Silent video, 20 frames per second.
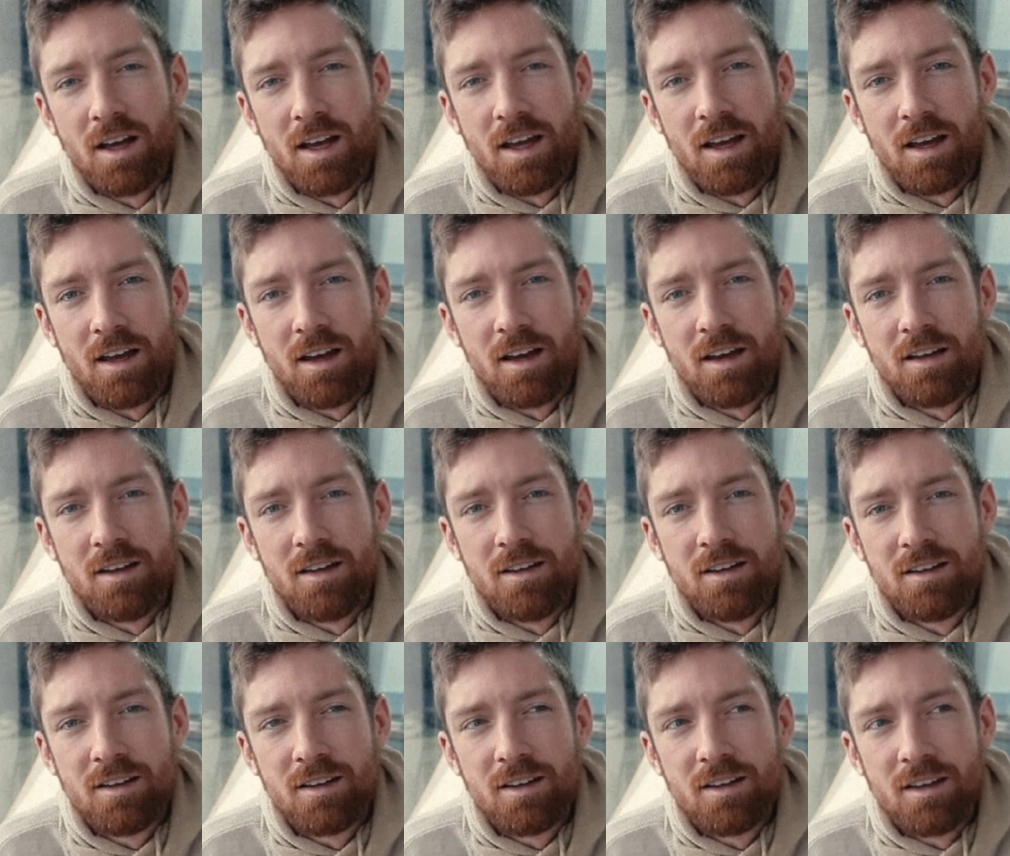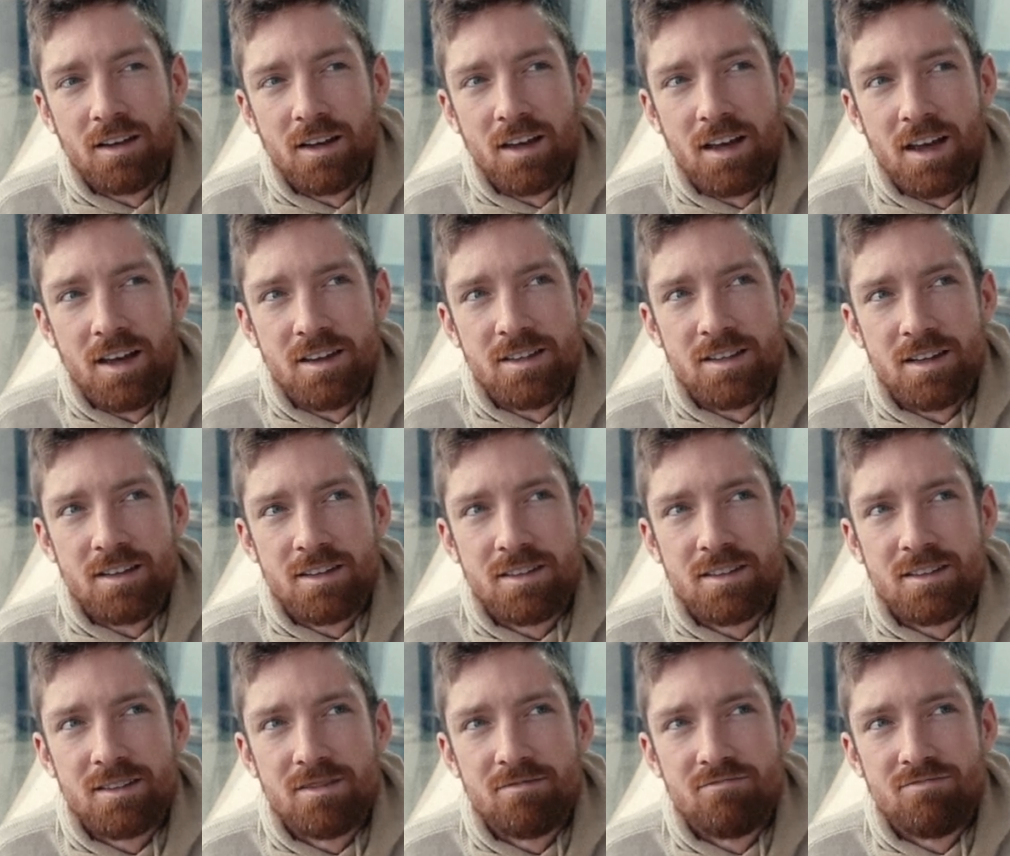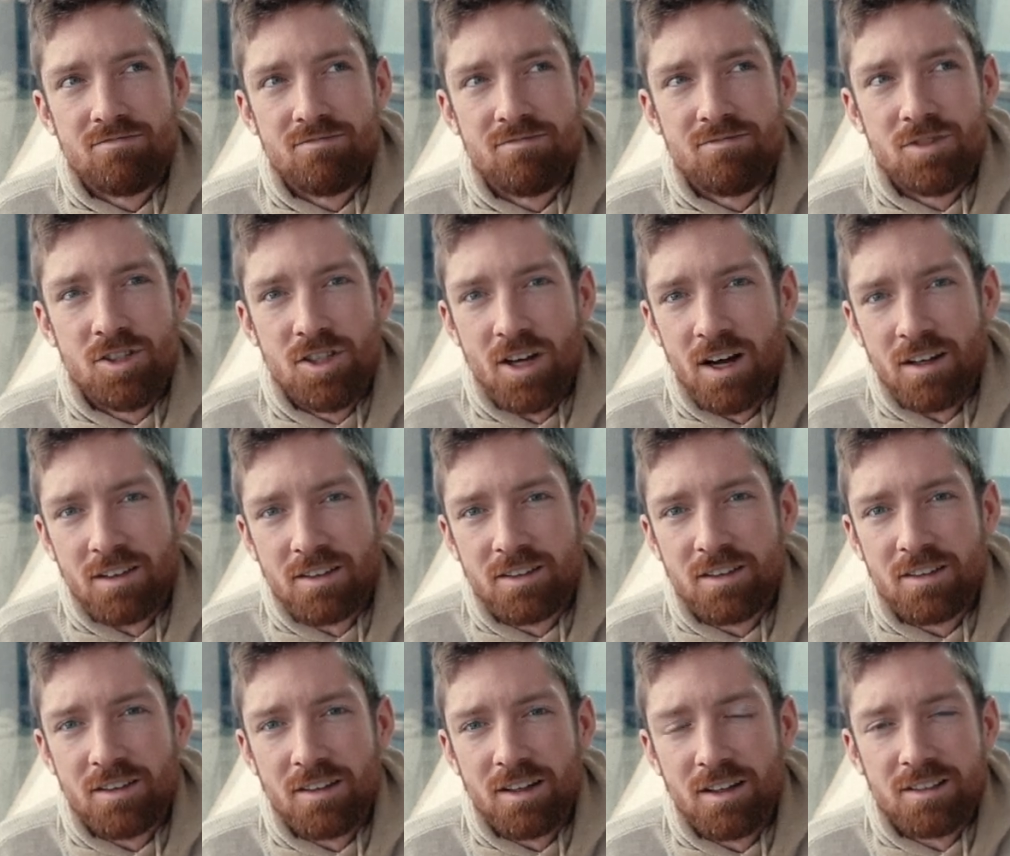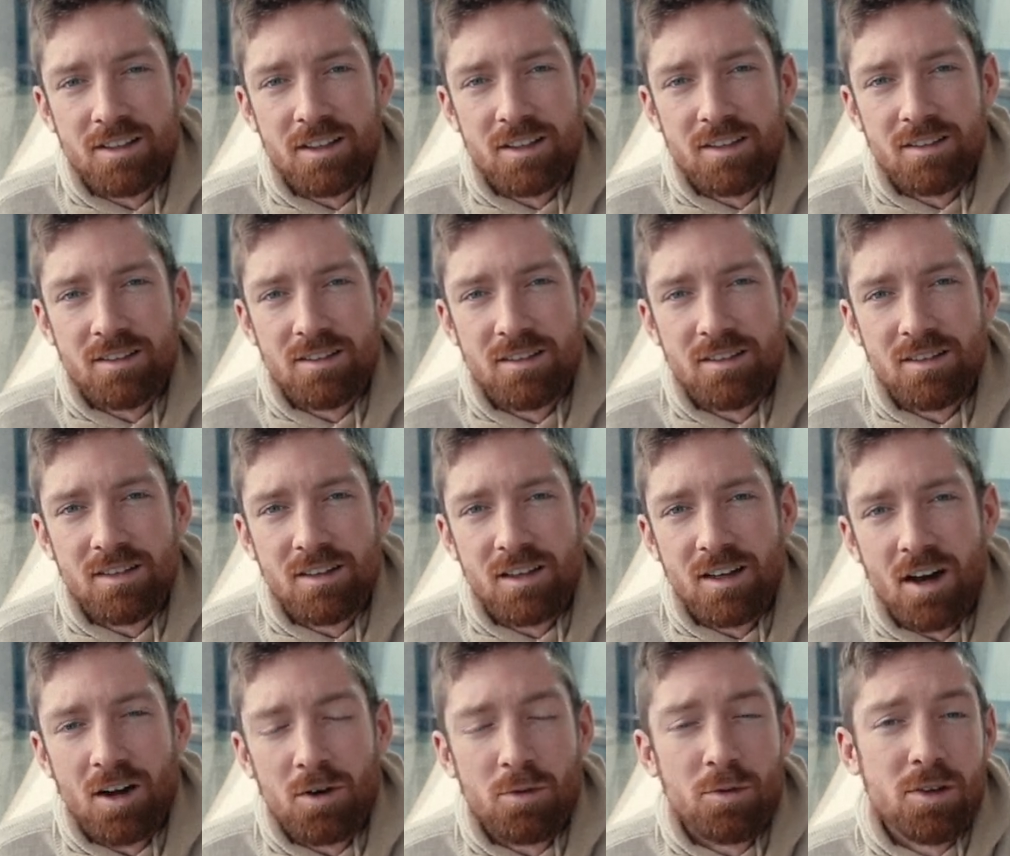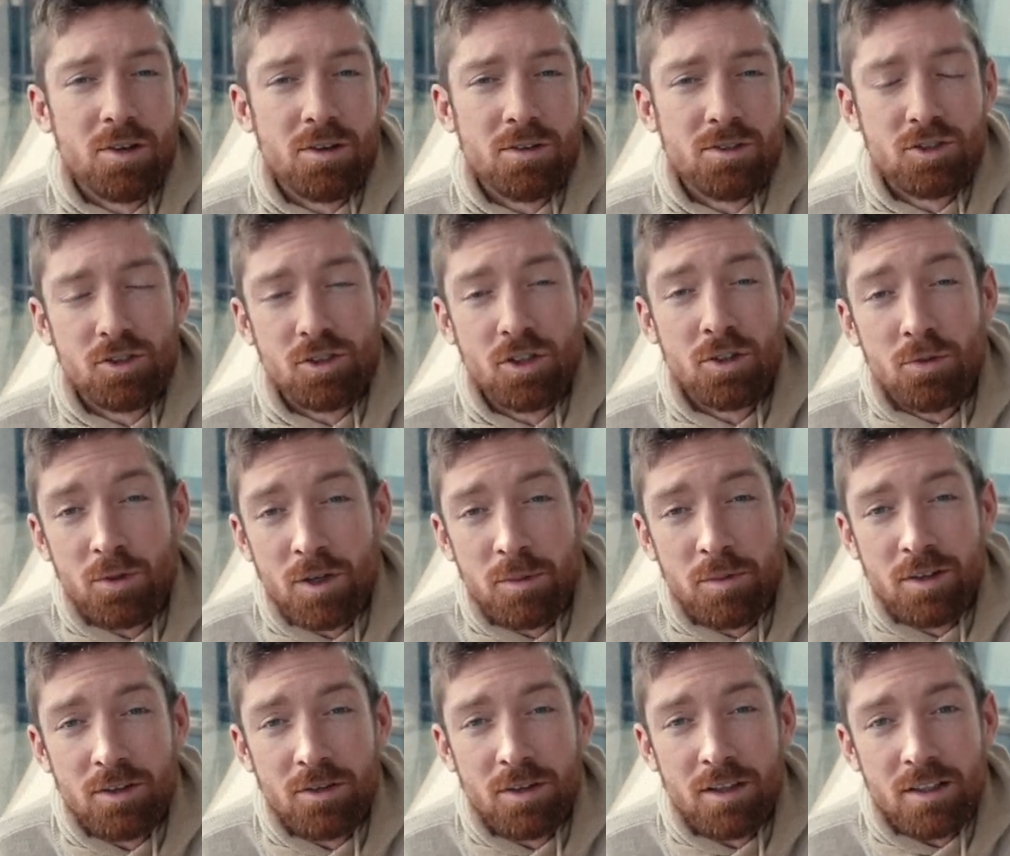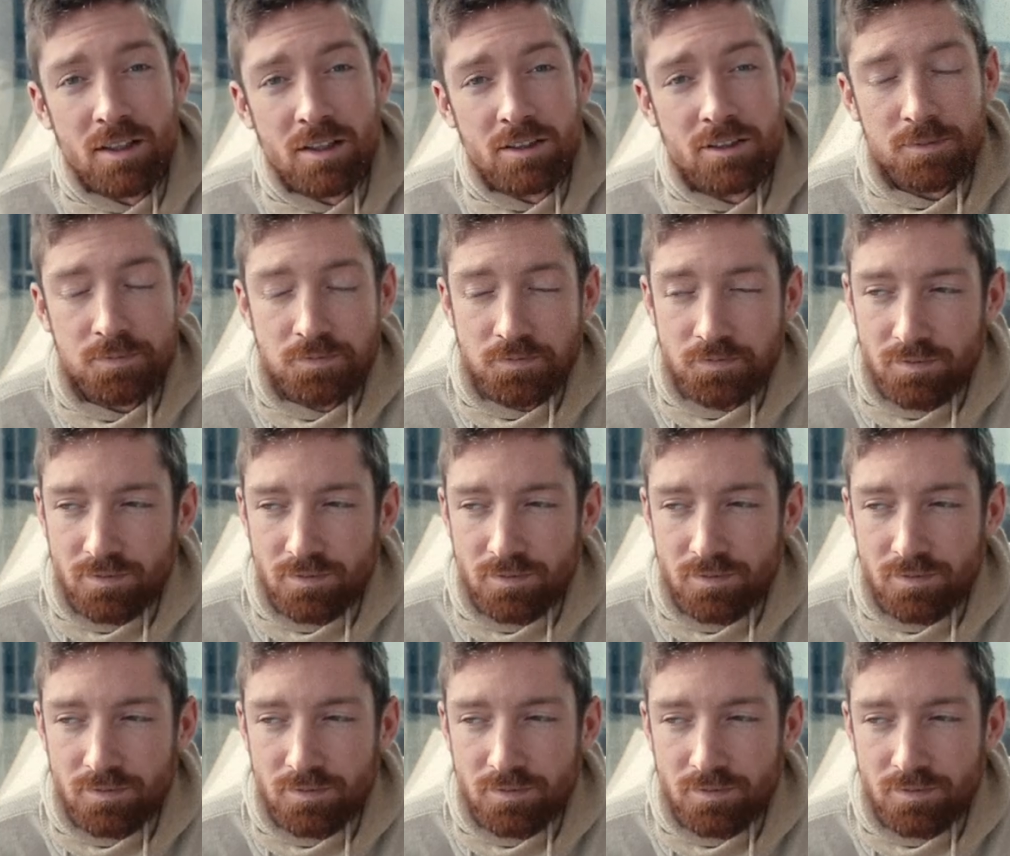And is it just? Should we be doing this?